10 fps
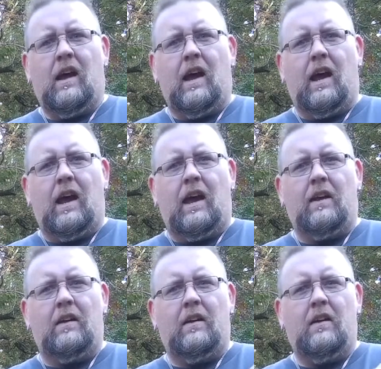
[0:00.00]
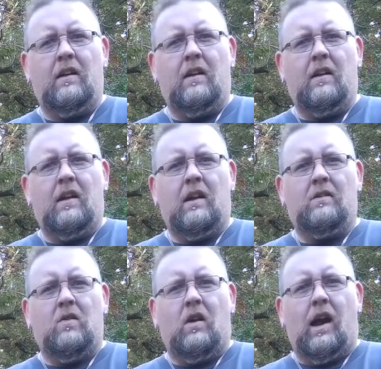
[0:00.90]
and
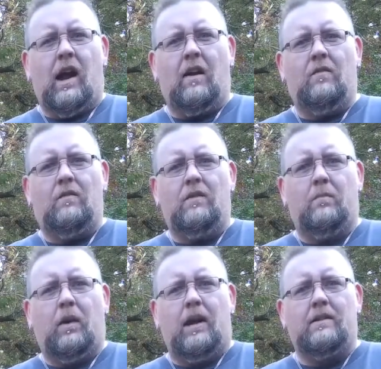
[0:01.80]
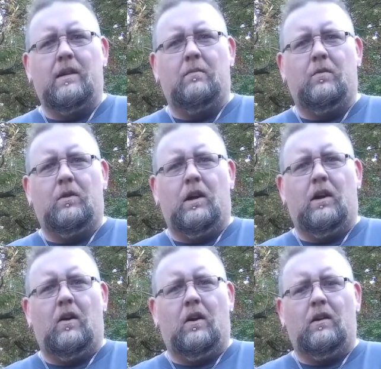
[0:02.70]
it's going to have the play symbol there
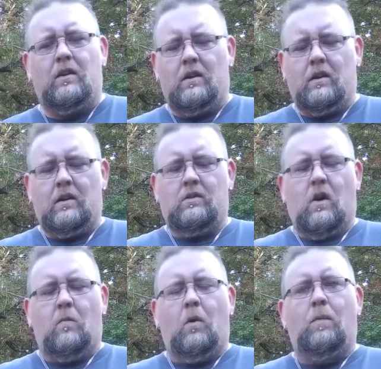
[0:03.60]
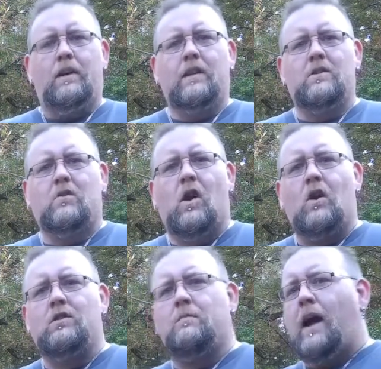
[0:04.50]
on it. So I'm going to put this
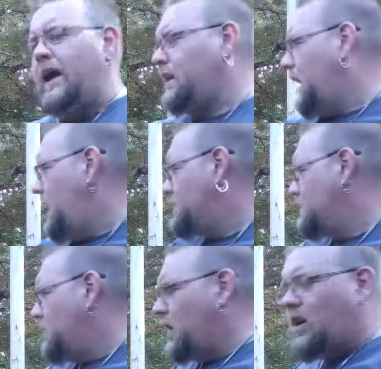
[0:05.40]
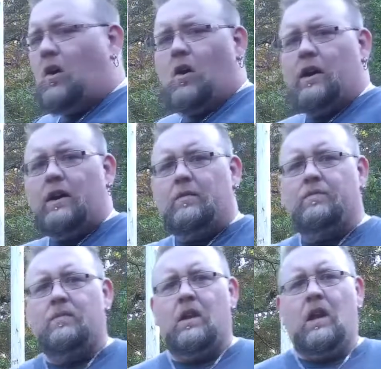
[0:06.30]
across the back glass of my car here.
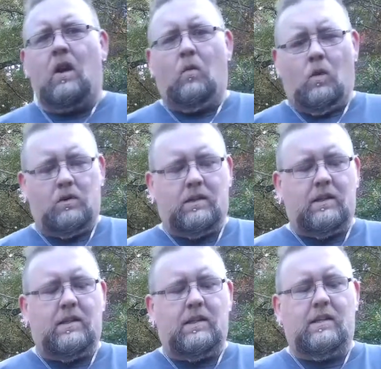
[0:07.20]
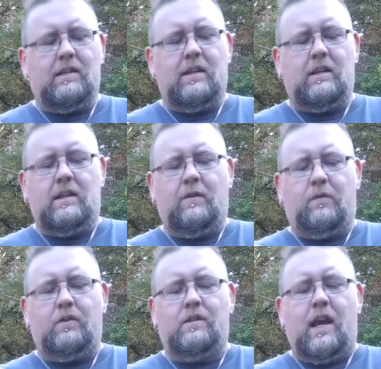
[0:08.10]
Well, since this is in
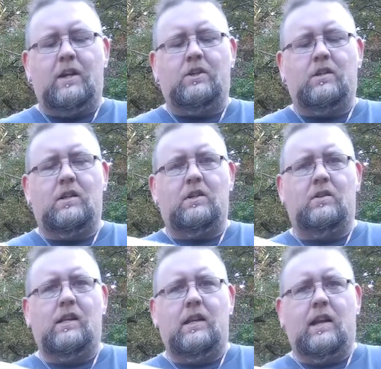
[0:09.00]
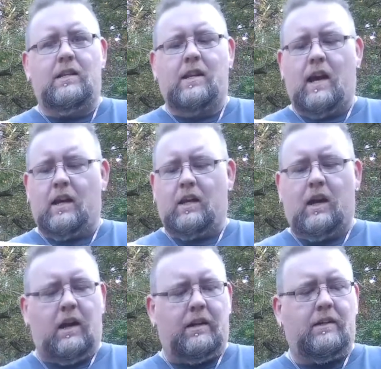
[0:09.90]
different sections and you see that it's kind of
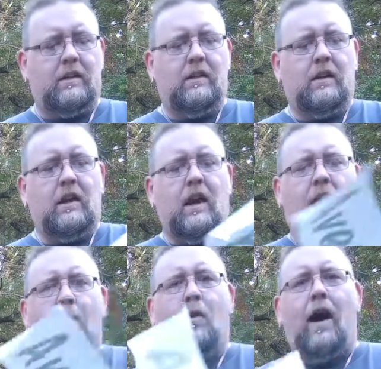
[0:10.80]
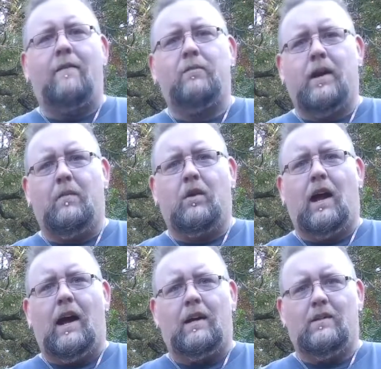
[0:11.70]
cut, I'm going to have to be able to
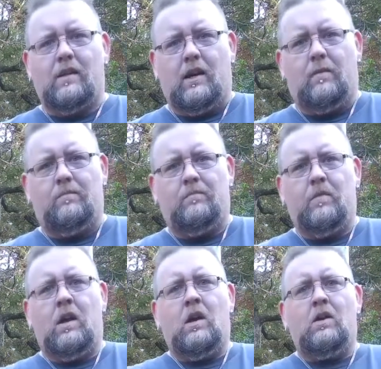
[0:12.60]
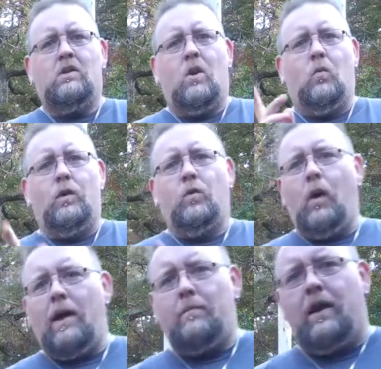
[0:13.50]
line this up. So with the
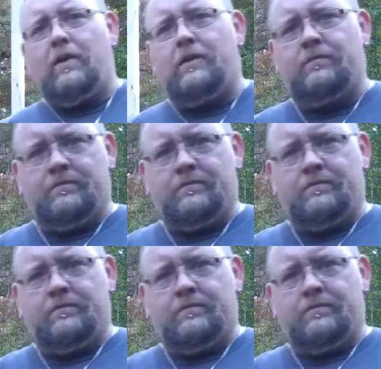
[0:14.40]
wet method,